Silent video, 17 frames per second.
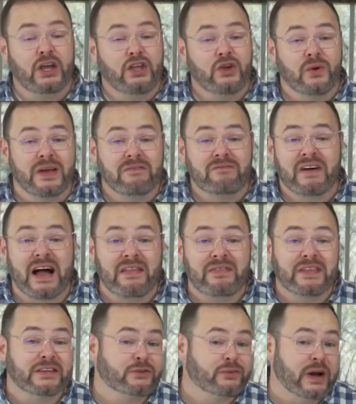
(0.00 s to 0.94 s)
you can find
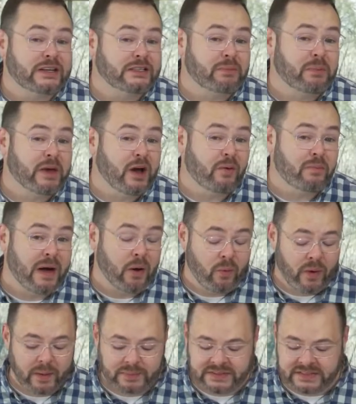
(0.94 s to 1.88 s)
this recipe on my
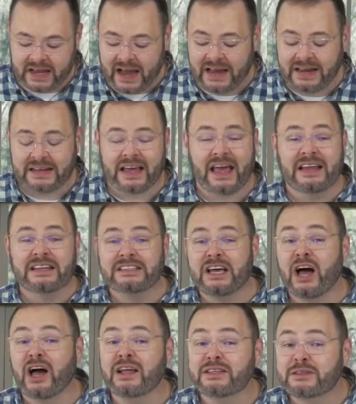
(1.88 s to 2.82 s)
website and
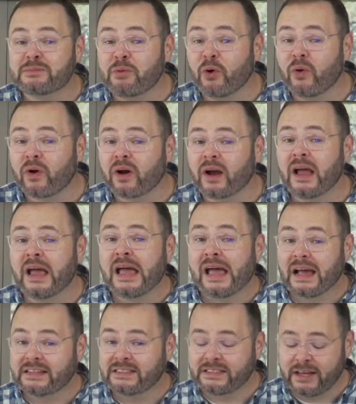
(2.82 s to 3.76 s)
tons more
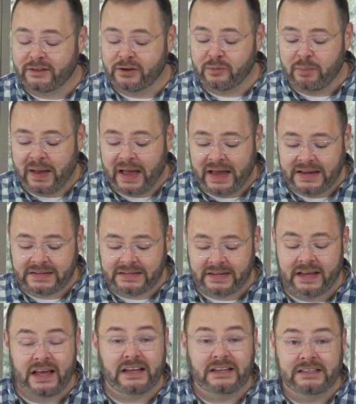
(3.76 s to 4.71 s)
at
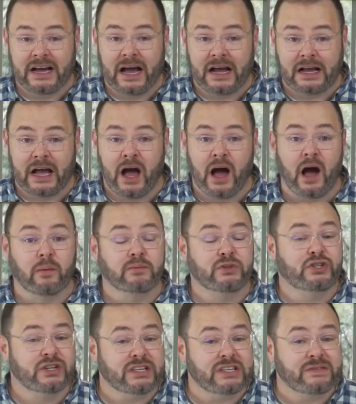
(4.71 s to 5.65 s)
southernbite.com.
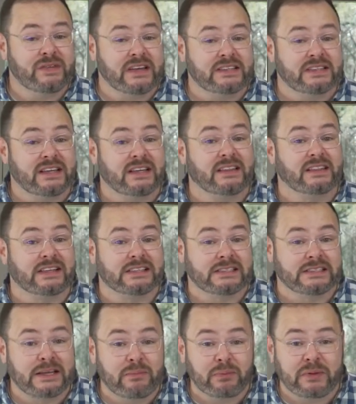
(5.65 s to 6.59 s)
Just visit the
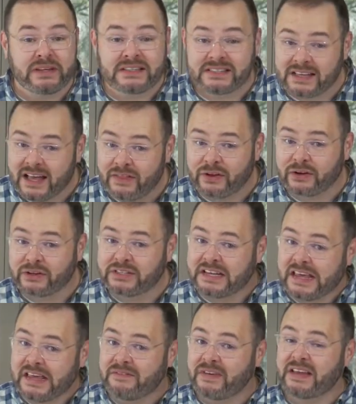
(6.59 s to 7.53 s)
Simply Southern
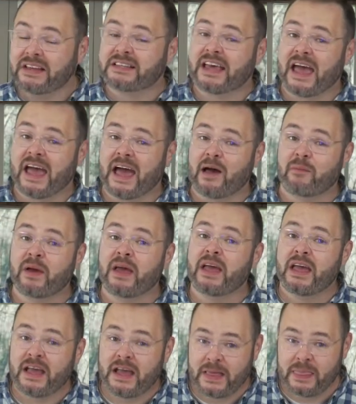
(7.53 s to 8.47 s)
TV tab
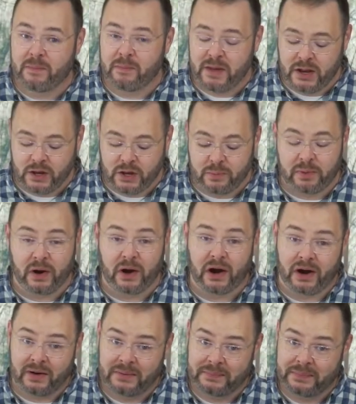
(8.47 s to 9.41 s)
in the menu
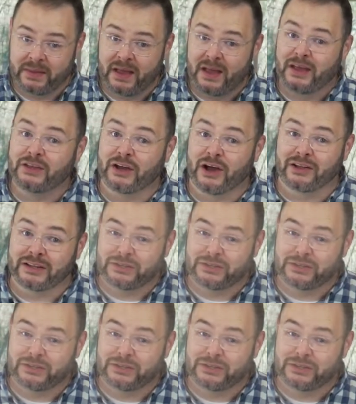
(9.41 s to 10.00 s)
bar. Y'all